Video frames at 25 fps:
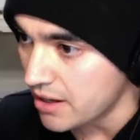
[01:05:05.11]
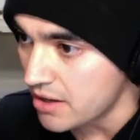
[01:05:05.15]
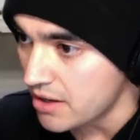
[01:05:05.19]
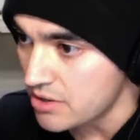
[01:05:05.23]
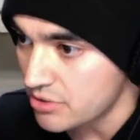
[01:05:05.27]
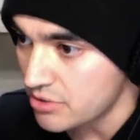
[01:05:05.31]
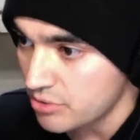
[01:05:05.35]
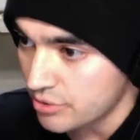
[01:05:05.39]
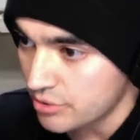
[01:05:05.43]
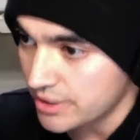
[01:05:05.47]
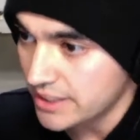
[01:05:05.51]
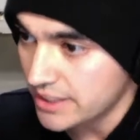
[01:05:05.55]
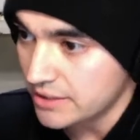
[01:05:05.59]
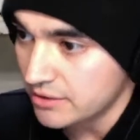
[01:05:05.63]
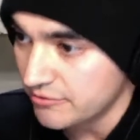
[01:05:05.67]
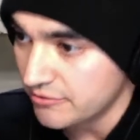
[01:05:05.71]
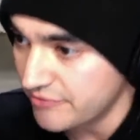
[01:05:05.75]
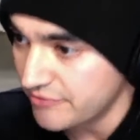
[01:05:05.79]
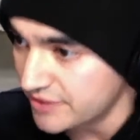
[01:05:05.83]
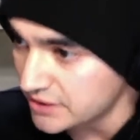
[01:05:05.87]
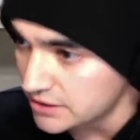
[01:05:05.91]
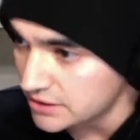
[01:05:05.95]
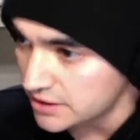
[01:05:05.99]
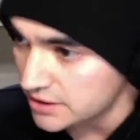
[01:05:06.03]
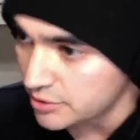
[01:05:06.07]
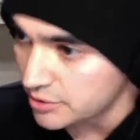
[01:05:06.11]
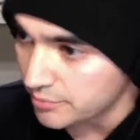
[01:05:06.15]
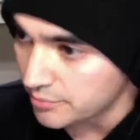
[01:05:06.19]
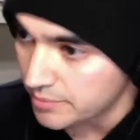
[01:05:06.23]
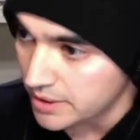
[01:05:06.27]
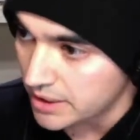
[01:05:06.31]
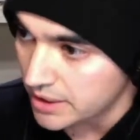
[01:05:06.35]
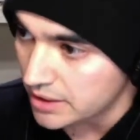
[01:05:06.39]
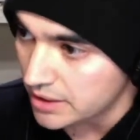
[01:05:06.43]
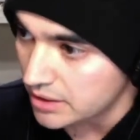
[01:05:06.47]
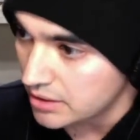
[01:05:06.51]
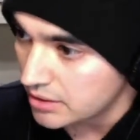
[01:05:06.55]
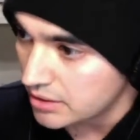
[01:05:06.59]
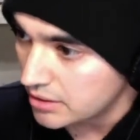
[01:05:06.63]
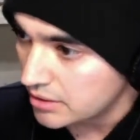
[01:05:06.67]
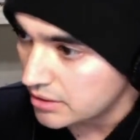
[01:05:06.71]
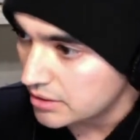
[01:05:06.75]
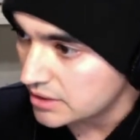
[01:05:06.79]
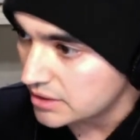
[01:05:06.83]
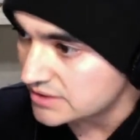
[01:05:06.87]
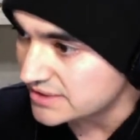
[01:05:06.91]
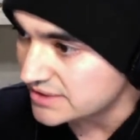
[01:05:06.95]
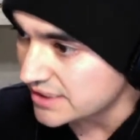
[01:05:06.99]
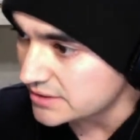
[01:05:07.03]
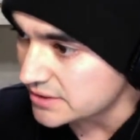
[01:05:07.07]
I don't know. He intervened a little bit.
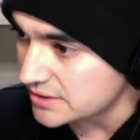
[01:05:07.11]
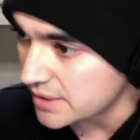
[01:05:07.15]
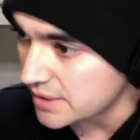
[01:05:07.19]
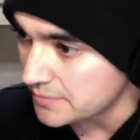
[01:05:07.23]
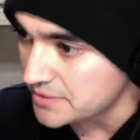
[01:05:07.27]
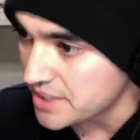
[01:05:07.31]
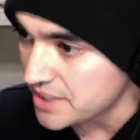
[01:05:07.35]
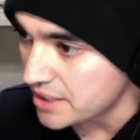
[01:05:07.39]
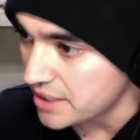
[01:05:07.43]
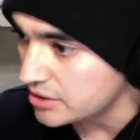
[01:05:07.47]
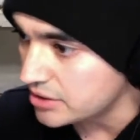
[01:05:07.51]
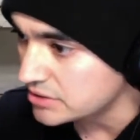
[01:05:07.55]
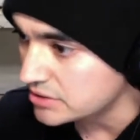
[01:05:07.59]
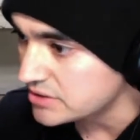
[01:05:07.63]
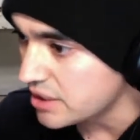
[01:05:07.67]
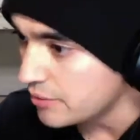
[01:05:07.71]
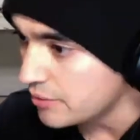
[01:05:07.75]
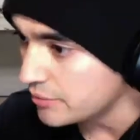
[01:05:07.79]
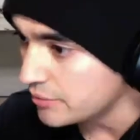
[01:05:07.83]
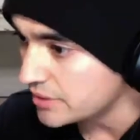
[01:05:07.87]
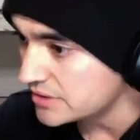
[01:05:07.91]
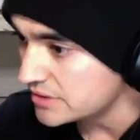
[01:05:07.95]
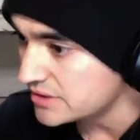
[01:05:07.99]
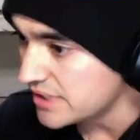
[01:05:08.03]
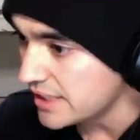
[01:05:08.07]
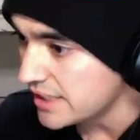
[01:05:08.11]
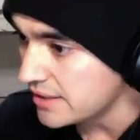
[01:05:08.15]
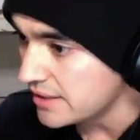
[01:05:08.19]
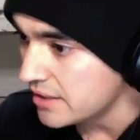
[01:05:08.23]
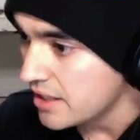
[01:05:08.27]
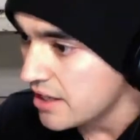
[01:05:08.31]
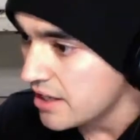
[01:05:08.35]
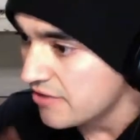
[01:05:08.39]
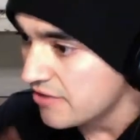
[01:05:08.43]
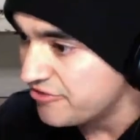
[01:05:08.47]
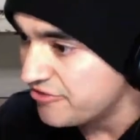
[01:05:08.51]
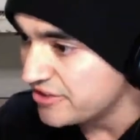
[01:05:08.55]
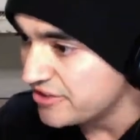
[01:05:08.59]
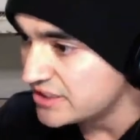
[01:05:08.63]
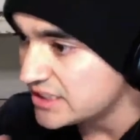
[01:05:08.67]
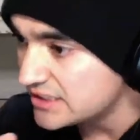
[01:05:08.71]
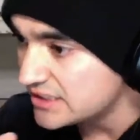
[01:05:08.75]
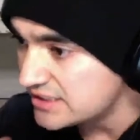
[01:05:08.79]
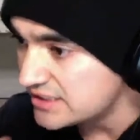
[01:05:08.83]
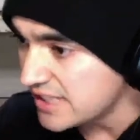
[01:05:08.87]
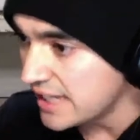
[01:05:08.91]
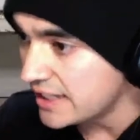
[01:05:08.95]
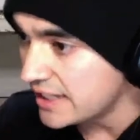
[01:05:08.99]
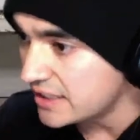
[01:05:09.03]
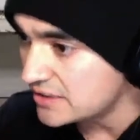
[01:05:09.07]
He said something. I couldn't tell what he said. 50
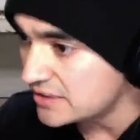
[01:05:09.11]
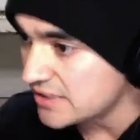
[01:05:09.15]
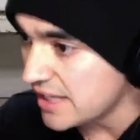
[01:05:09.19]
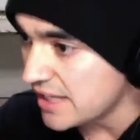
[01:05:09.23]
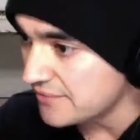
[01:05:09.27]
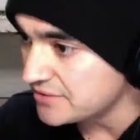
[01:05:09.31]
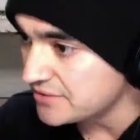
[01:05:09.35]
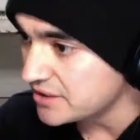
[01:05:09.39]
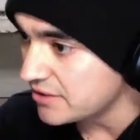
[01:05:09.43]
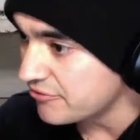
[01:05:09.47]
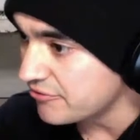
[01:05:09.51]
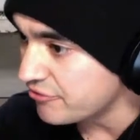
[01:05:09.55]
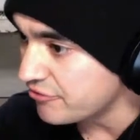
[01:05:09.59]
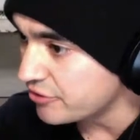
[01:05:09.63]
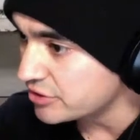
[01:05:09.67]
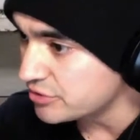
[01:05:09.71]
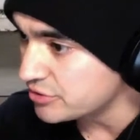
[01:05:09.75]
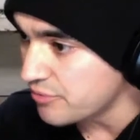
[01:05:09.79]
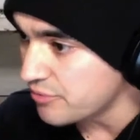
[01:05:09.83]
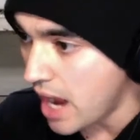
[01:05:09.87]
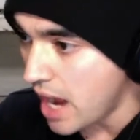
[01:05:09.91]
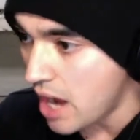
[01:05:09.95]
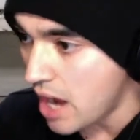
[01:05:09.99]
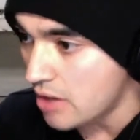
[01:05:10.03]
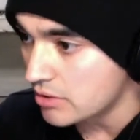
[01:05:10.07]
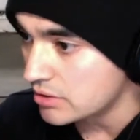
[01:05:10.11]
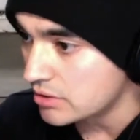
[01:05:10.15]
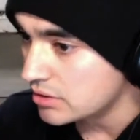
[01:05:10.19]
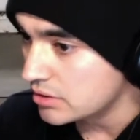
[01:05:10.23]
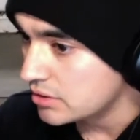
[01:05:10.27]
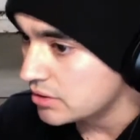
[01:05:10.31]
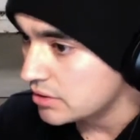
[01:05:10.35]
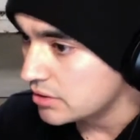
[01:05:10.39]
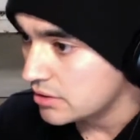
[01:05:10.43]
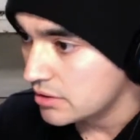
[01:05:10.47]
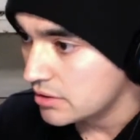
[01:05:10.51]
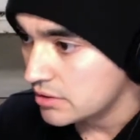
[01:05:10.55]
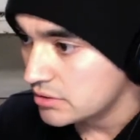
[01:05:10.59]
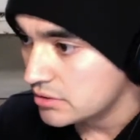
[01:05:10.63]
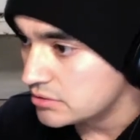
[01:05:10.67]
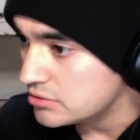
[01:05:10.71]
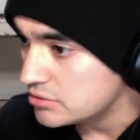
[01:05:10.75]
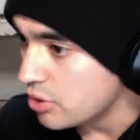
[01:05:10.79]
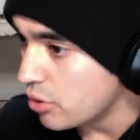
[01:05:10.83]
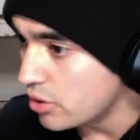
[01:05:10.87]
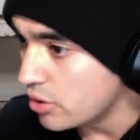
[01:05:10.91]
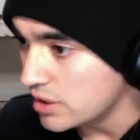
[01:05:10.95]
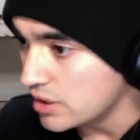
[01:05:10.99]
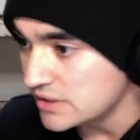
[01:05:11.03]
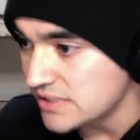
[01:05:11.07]
seconds left in the first round.
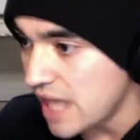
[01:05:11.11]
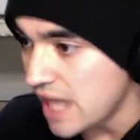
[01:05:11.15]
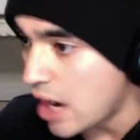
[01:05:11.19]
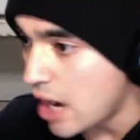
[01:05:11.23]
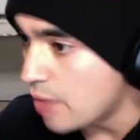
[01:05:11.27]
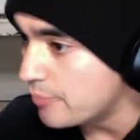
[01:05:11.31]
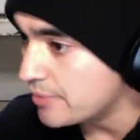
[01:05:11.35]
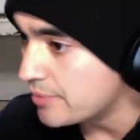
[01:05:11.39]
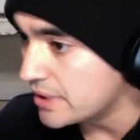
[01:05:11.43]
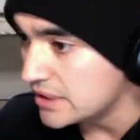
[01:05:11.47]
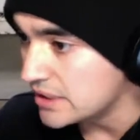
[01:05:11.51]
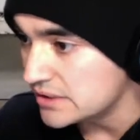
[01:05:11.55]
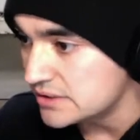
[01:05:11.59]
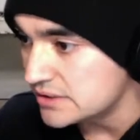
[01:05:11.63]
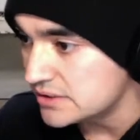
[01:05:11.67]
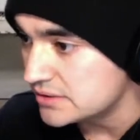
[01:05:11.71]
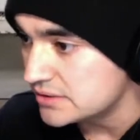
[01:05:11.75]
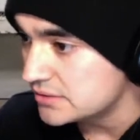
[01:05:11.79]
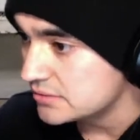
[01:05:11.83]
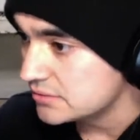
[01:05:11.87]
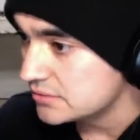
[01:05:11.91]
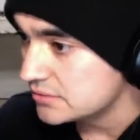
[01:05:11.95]
Tony's helpless.